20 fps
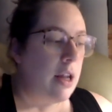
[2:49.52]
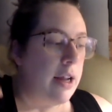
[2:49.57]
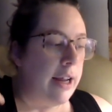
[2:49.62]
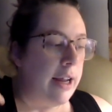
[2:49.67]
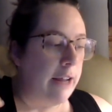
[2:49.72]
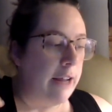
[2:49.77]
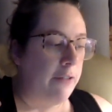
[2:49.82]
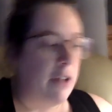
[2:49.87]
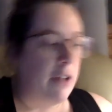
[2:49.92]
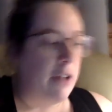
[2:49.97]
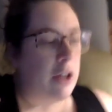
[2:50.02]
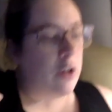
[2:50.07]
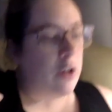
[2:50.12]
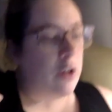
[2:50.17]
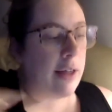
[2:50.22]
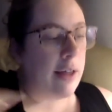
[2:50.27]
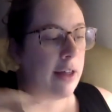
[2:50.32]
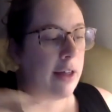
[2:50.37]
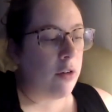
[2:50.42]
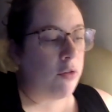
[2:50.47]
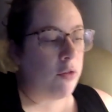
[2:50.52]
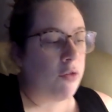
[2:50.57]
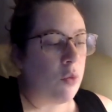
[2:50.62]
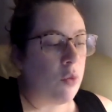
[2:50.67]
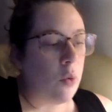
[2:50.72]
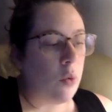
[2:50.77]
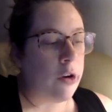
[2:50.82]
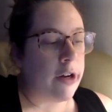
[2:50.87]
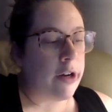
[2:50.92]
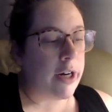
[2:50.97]
If you go
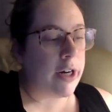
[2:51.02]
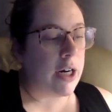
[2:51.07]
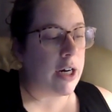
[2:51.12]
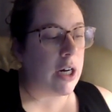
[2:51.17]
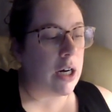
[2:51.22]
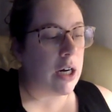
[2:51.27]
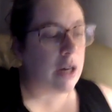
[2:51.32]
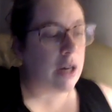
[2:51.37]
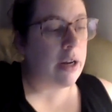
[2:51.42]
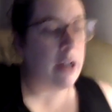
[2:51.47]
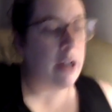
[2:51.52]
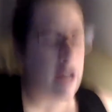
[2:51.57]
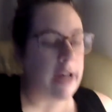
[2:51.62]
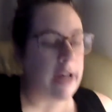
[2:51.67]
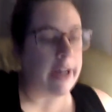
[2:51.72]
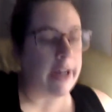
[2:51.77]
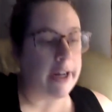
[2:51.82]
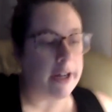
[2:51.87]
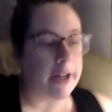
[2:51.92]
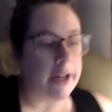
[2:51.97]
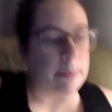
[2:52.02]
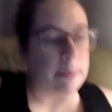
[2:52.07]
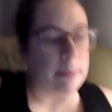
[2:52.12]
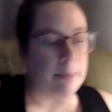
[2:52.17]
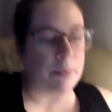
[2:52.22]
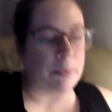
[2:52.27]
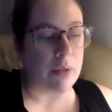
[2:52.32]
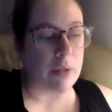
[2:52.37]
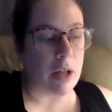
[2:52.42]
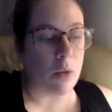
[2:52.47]
for a
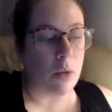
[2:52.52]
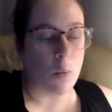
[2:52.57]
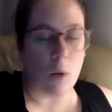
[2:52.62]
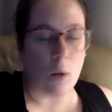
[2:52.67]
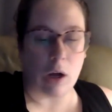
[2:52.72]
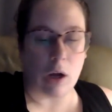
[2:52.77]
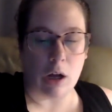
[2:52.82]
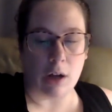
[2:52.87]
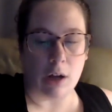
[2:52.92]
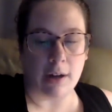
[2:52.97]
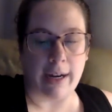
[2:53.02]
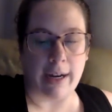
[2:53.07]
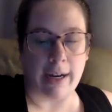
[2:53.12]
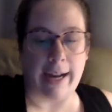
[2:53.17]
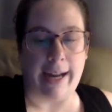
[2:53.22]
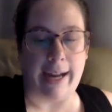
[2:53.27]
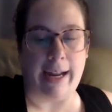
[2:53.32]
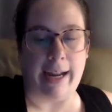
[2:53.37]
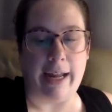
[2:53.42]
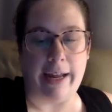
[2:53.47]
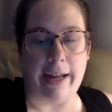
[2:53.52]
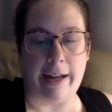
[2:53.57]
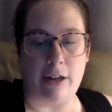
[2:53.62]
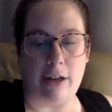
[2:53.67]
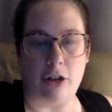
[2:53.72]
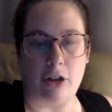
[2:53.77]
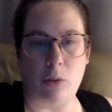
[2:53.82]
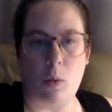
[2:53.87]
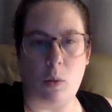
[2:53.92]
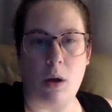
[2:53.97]
walk and
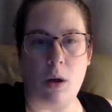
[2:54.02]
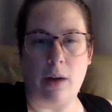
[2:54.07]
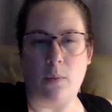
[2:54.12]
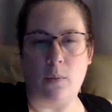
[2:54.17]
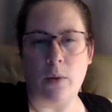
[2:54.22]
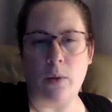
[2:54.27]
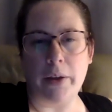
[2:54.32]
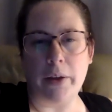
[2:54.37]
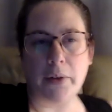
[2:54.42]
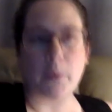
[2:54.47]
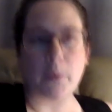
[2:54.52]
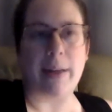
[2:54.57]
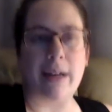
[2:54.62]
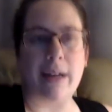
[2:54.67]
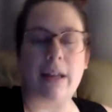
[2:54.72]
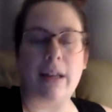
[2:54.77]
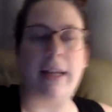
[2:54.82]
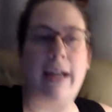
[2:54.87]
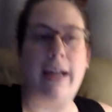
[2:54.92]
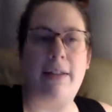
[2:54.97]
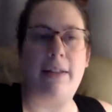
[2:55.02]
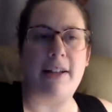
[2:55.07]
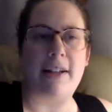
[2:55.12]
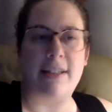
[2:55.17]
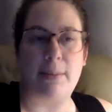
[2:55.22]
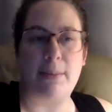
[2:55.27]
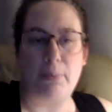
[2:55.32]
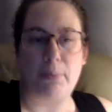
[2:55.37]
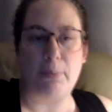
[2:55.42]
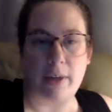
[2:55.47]
you're walking really quickly, that's
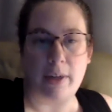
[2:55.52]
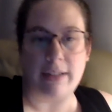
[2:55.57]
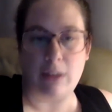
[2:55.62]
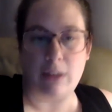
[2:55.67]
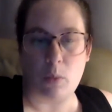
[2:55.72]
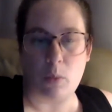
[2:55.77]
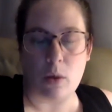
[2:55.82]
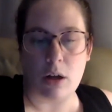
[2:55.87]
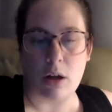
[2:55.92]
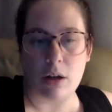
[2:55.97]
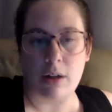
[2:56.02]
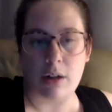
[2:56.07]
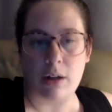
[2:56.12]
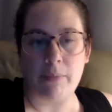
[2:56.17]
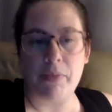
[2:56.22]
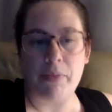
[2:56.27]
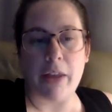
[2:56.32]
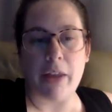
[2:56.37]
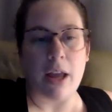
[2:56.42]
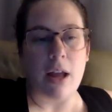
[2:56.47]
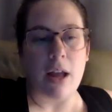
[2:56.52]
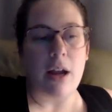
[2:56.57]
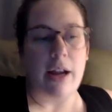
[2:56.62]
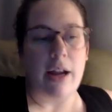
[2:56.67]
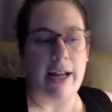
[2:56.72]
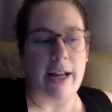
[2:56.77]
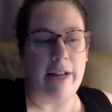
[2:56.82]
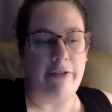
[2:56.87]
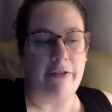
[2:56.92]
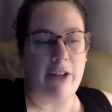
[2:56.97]
a brisk walk.
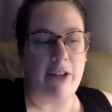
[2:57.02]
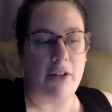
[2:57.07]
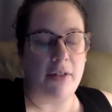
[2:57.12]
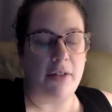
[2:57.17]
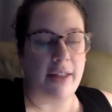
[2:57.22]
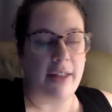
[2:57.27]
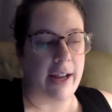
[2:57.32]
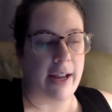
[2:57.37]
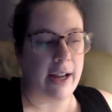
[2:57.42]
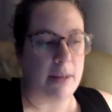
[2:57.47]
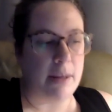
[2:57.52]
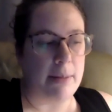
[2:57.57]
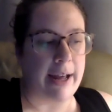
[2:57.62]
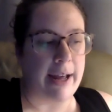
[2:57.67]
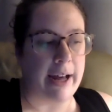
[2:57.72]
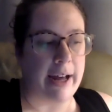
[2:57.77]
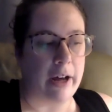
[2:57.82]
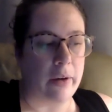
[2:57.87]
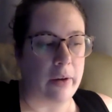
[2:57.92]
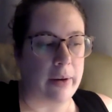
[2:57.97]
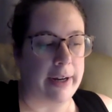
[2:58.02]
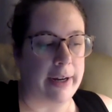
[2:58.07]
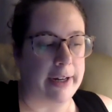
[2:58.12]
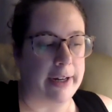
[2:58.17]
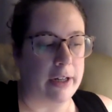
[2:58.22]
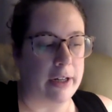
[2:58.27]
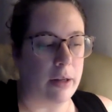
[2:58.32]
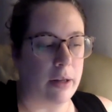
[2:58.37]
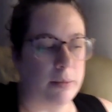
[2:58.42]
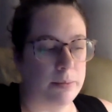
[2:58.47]
If you think about
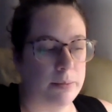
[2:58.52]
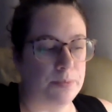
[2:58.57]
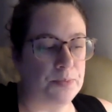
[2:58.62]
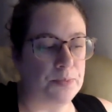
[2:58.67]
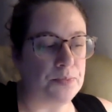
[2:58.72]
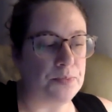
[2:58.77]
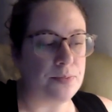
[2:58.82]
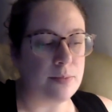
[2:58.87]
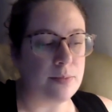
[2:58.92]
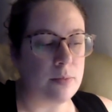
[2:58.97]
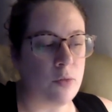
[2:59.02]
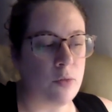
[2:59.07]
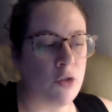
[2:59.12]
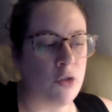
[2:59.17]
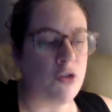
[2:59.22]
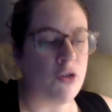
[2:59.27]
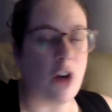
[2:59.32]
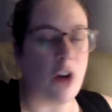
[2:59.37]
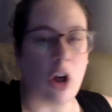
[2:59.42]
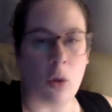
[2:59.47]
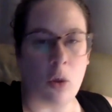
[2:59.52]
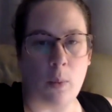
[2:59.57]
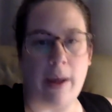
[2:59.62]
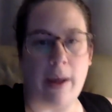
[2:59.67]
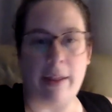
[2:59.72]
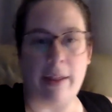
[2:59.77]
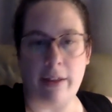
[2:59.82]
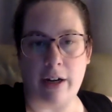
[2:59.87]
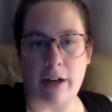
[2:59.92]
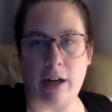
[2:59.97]
fall
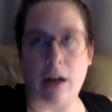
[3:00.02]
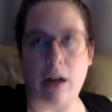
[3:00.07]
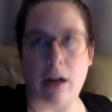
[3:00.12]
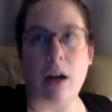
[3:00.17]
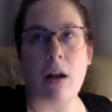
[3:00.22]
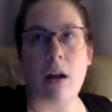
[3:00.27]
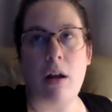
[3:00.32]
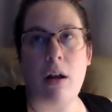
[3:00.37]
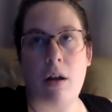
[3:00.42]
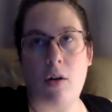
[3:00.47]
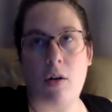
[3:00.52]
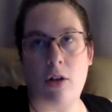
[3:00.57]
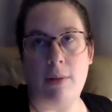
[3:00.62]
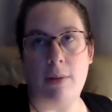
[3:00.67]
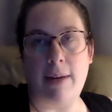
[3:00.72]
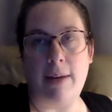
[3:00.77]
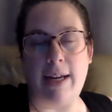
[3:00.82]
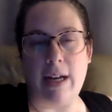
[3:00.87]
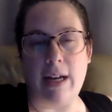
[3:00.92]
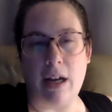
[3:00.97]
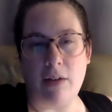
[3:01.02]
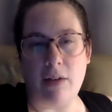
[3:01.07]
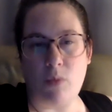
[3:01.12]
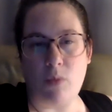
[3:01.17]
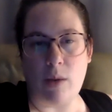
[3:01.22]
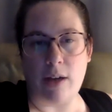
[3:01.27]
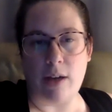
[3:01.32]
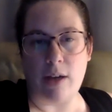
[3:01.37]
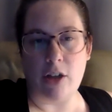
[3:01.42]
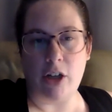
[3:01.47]
weather or the beginning of
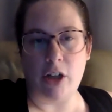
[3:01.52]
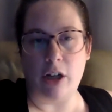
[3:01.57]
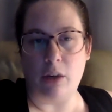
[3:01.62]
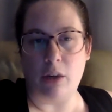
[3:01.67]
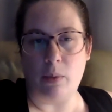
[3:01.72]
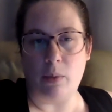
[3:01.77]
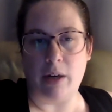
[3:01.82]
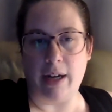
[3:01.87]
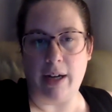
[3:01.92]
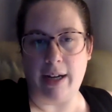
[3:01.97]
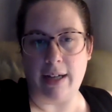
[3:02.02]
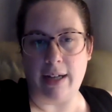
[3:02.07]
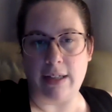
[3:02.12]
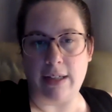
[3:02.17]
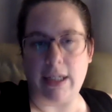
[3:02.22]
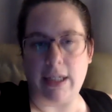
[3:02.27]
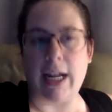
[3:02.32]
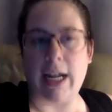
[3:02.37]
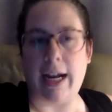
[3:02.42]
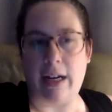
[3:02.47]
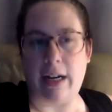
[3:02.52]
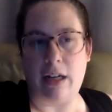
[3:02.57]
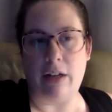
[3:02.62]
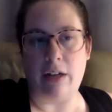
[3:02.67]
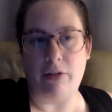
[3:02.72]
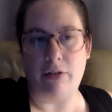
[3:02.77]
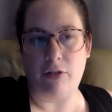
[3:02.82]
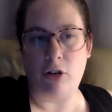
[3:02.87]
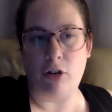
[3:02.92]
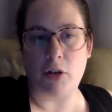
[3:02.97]
winter where it gets kind
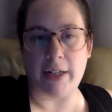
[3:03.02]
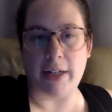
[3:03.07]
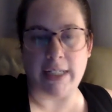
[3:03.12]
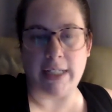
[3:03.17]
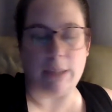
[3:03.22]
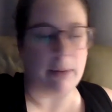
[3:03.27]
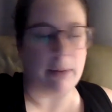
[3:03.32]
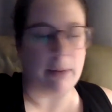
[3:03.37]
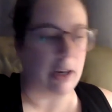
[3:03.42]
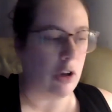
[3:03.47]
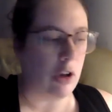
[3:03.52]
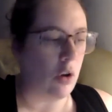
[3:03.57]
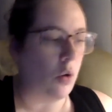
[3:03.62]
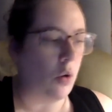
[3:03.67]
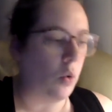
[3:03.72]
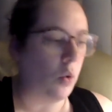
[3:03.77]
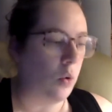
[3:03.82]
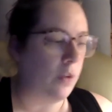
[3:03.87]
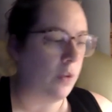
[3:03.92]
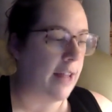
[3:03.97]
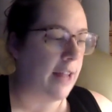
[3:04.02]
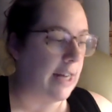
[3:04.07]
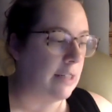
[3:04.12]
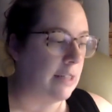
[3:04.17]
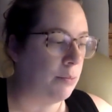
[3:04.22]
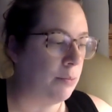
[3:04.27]
of crisp and cold, that's